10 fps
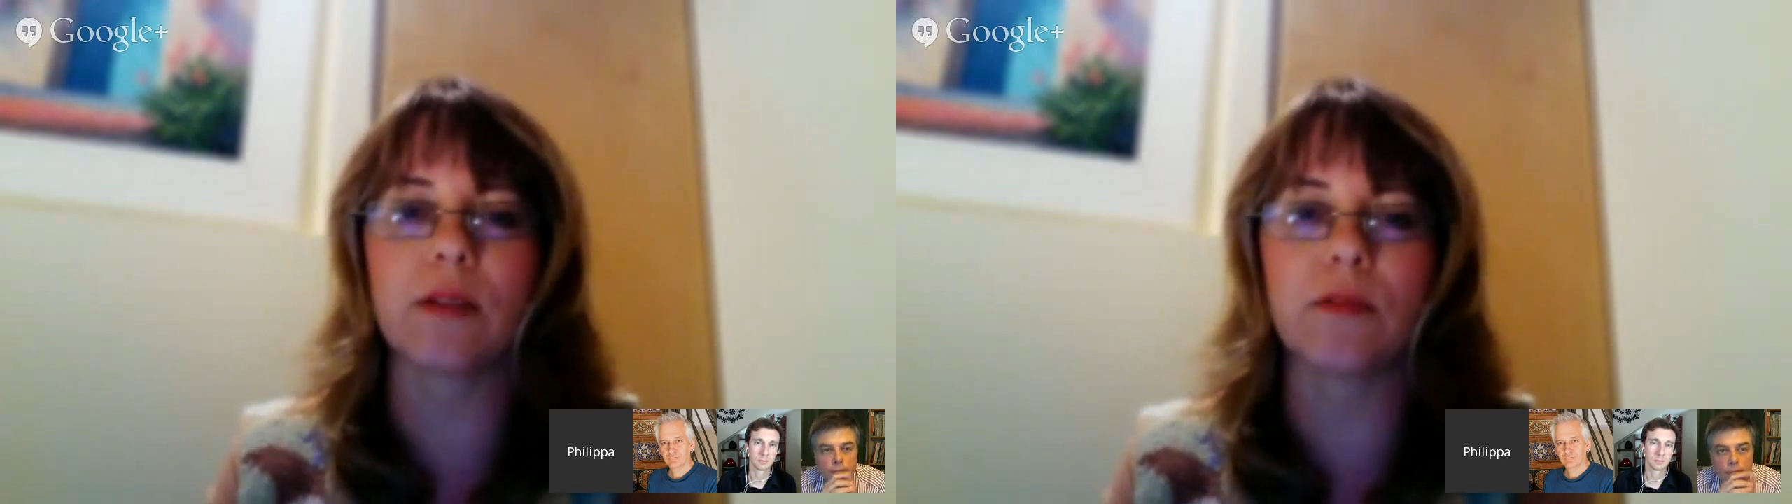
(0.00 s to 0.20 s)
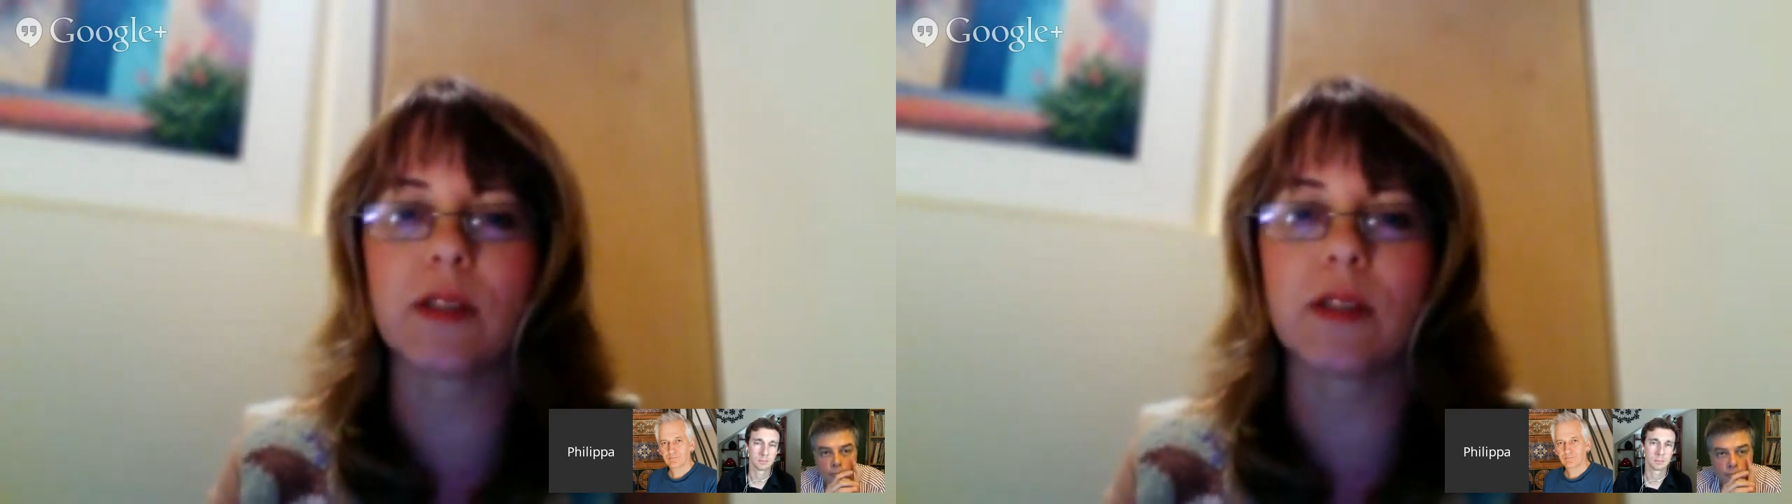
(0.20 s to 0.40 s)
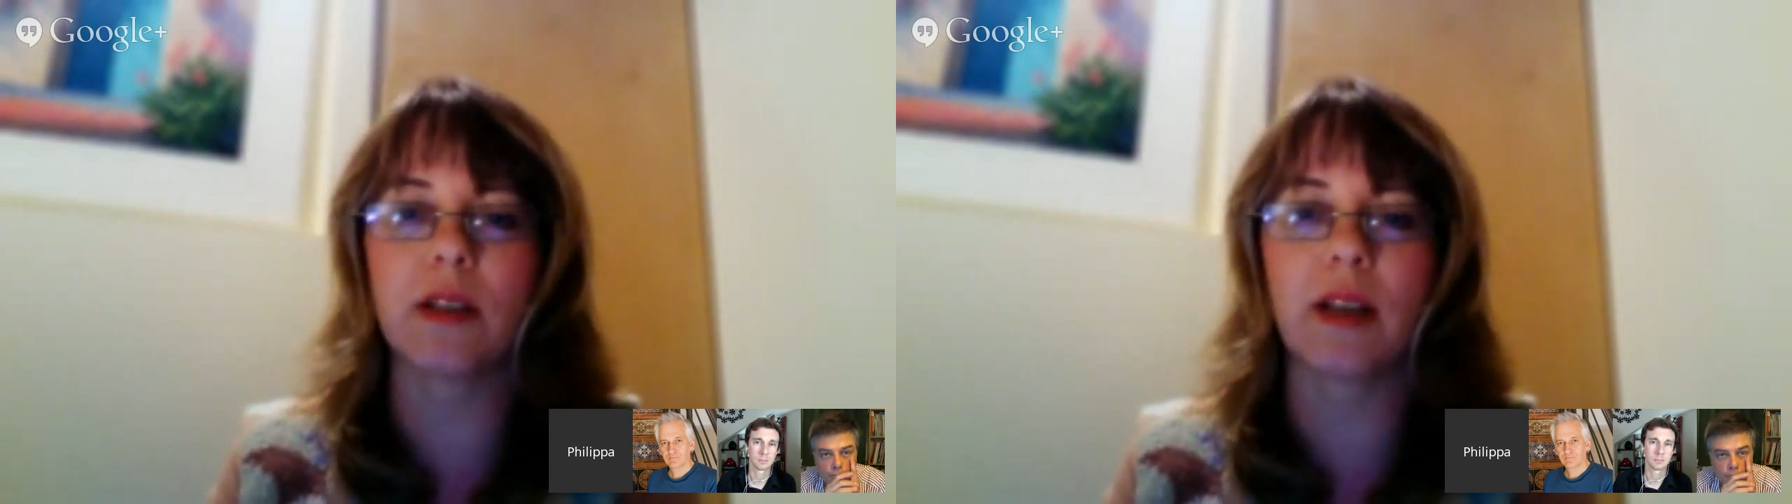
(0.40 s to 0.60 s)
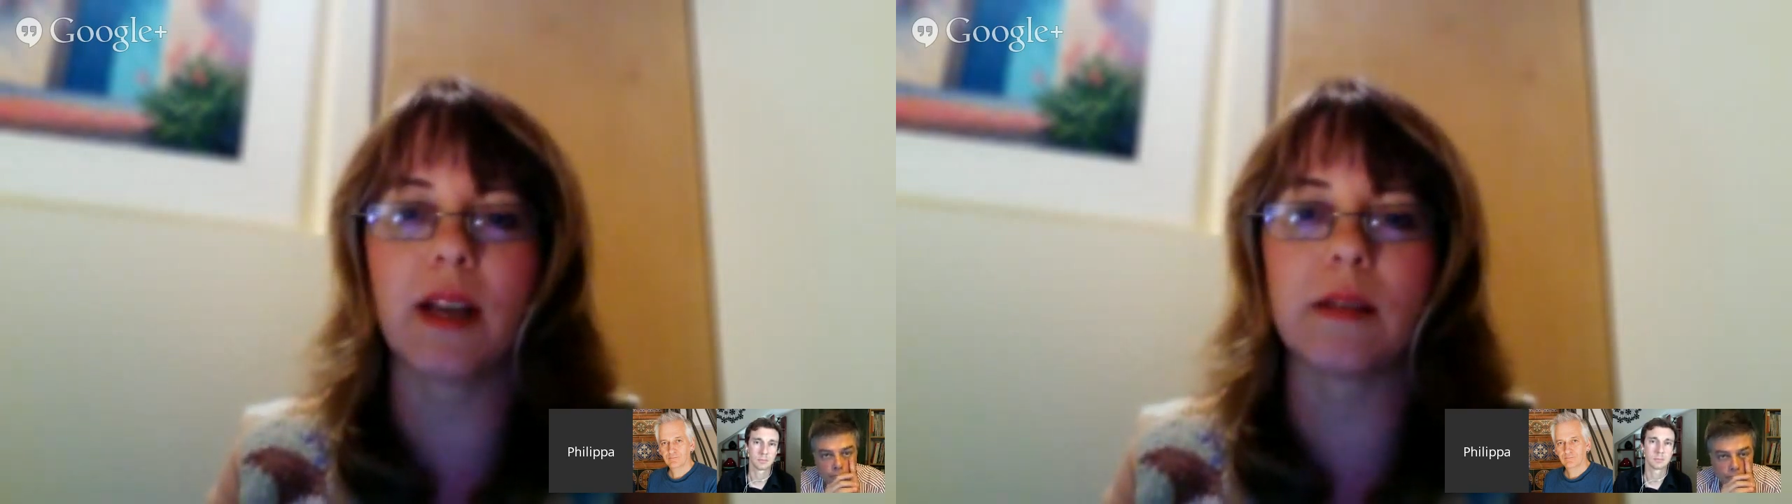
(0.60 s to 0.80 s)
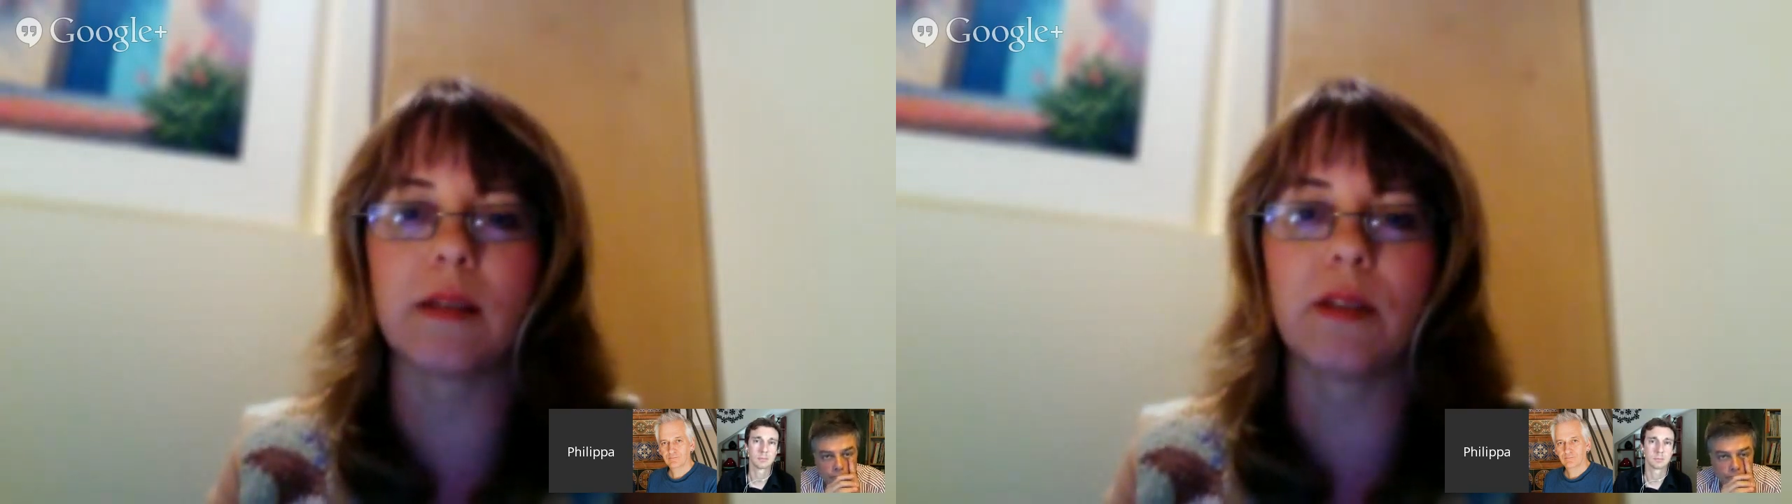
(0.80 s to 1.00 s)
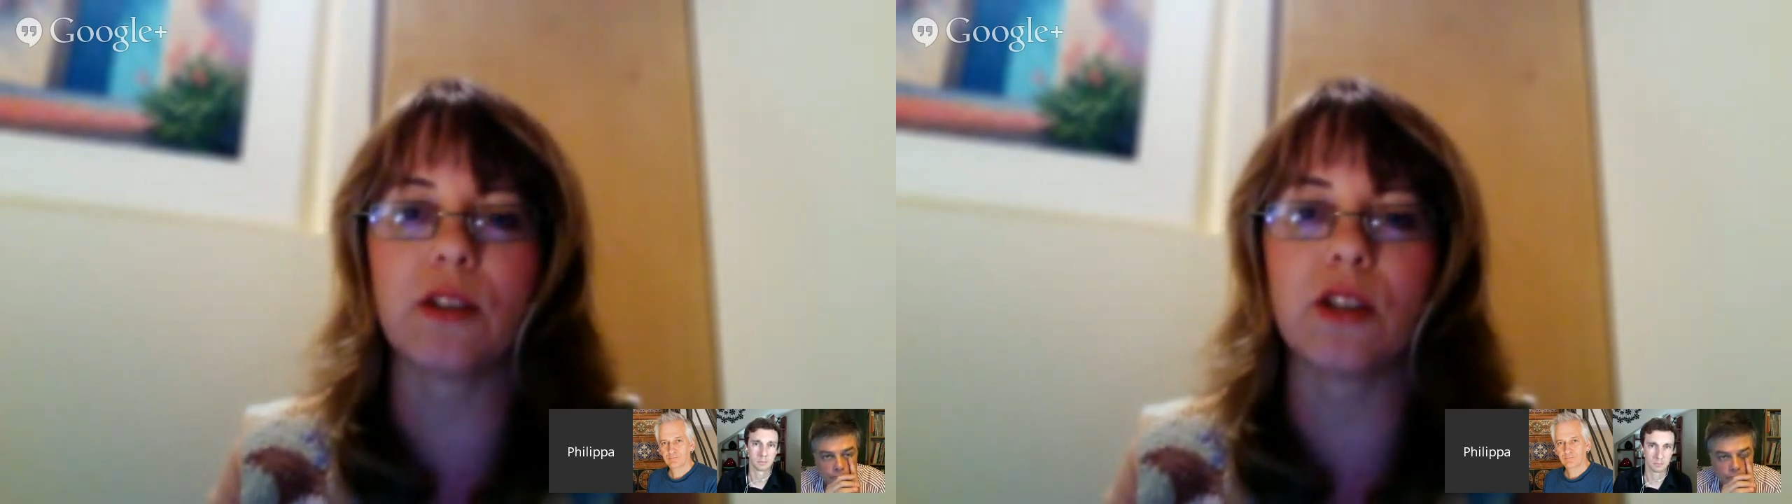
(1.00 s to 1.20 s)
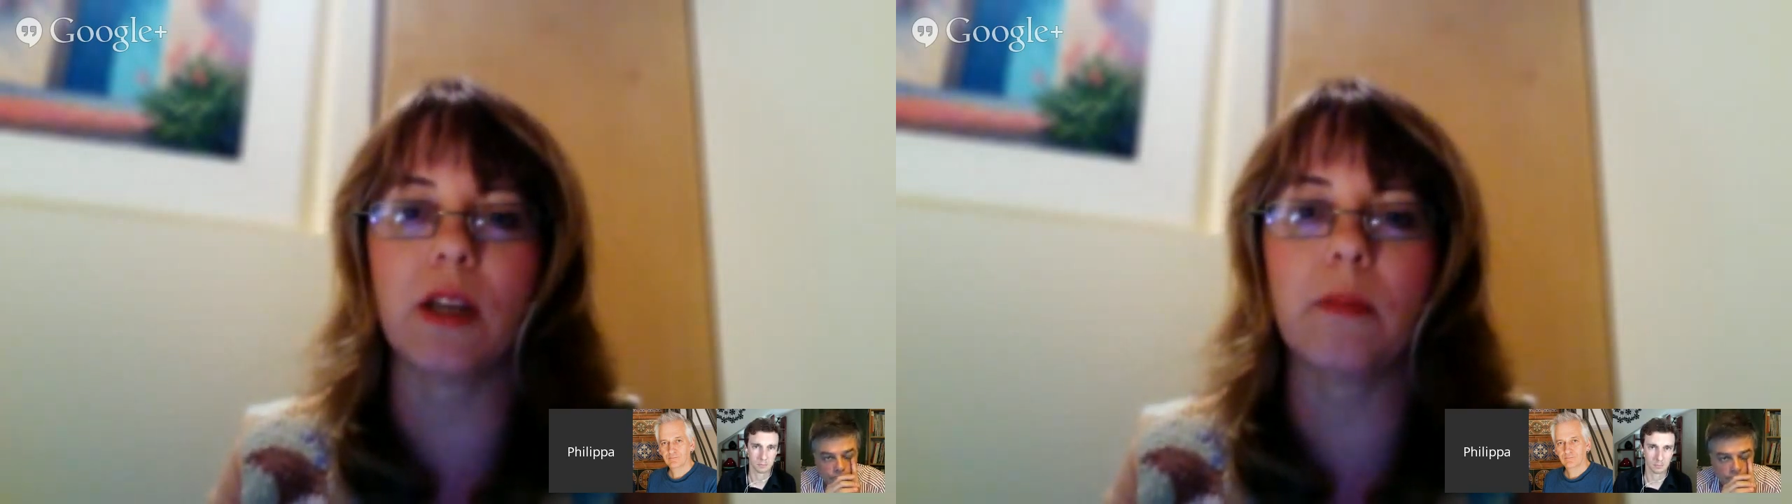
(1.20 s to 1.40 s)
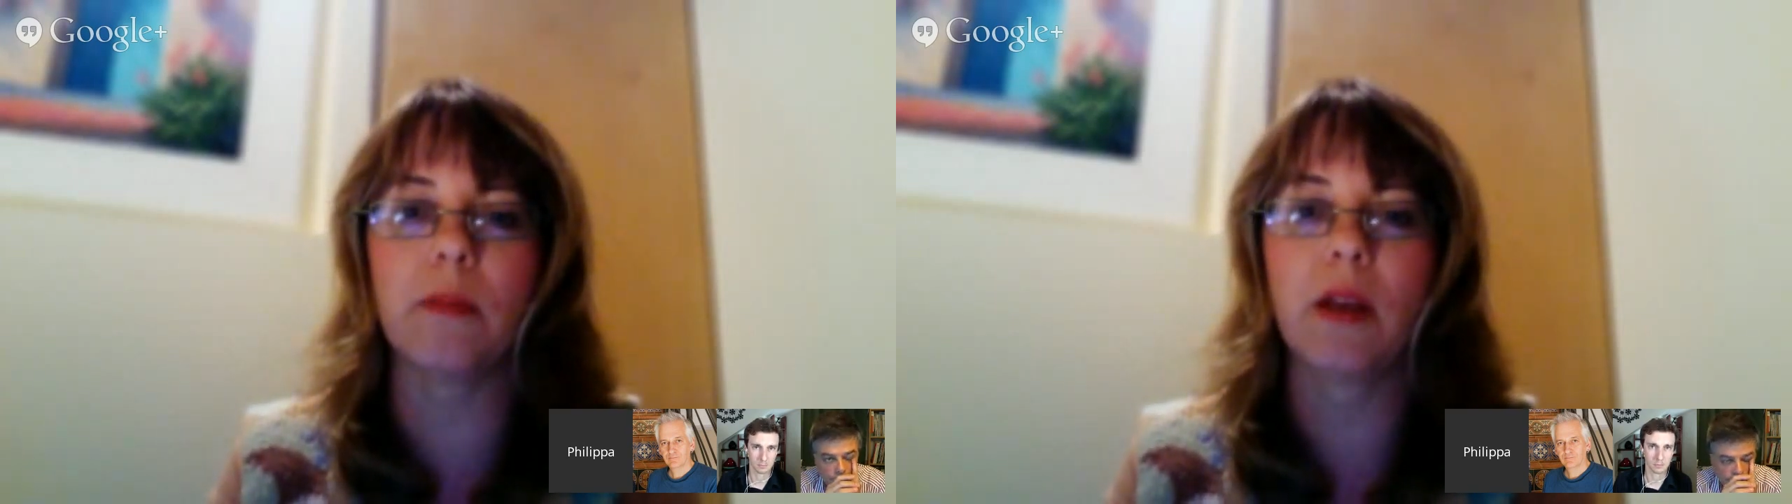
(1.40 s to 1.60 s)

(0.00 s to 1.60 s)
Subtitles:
so I'm just going to get something cheap.